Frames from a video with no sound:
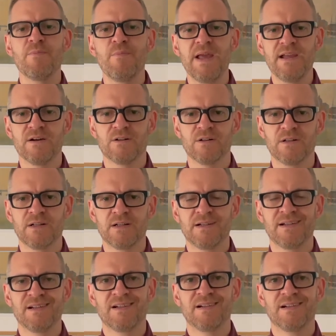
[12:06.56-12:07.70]
meal
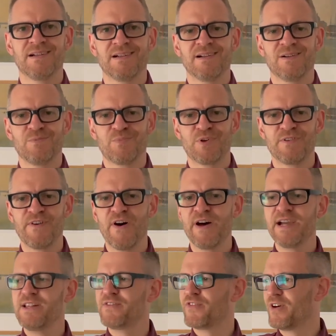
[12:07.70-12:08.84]

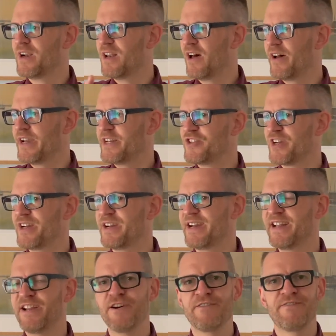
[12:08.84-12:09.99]
provides for Elijah and
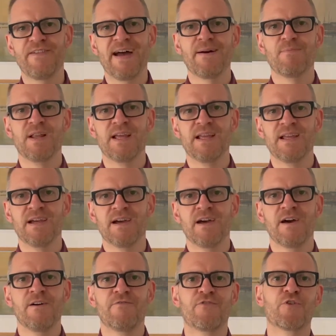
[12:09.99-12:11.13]
her family
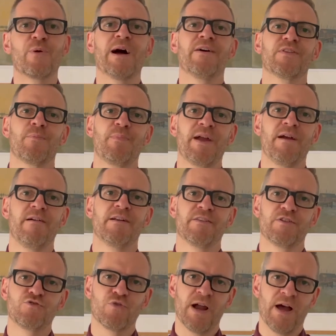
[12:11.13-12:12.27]
throughout the period of the
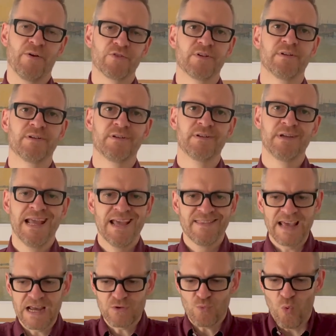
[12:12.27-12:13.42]
drought.
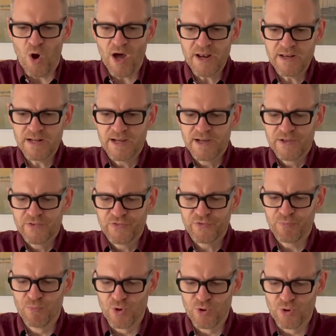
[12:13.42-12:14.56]
That one
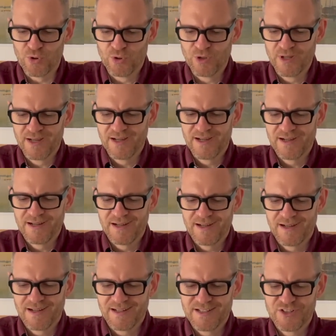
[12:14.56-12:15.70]
small
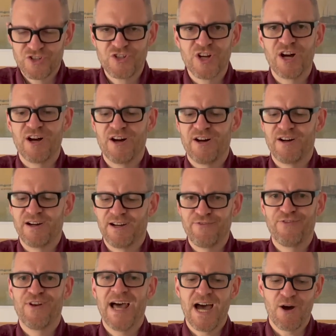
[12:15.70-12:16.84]
jar of
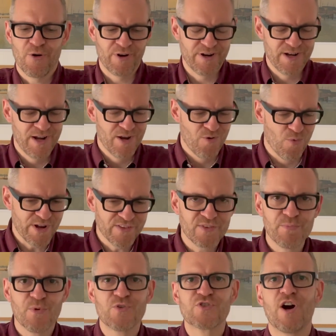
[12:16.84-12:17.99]
flour and one
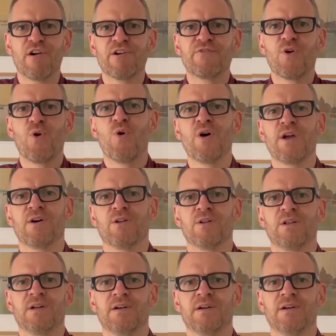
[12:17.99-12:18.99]
small jar of oil